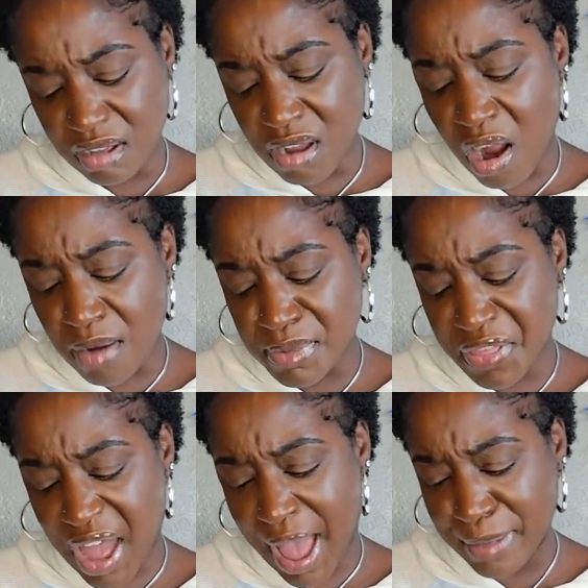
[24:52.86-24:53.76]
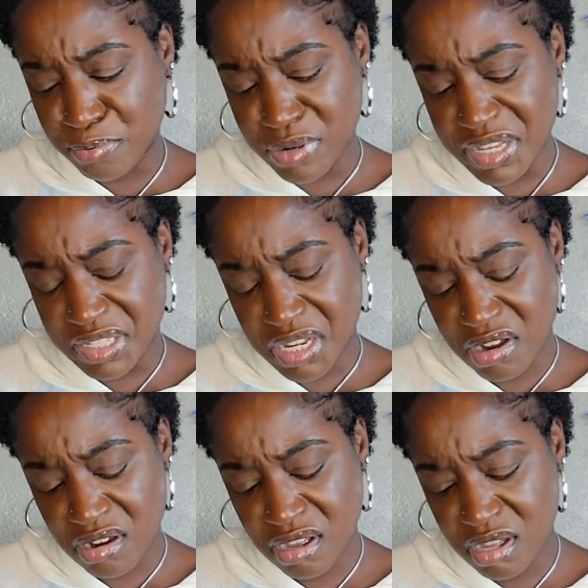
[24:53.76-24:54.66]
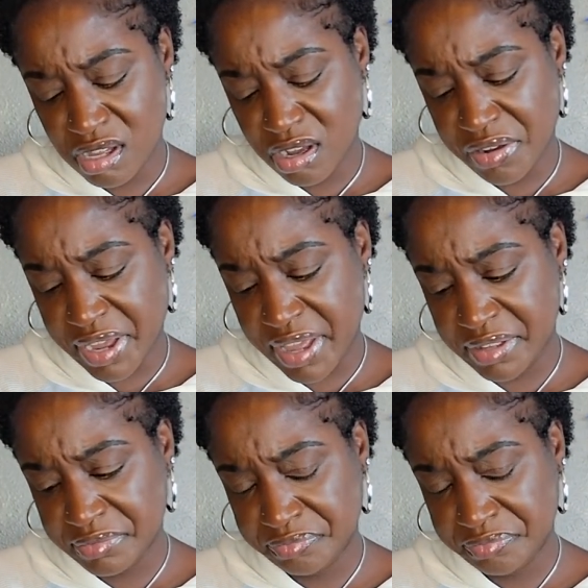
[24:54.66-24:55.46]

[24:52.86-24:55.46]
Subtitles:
Karma, the high priest here, okay?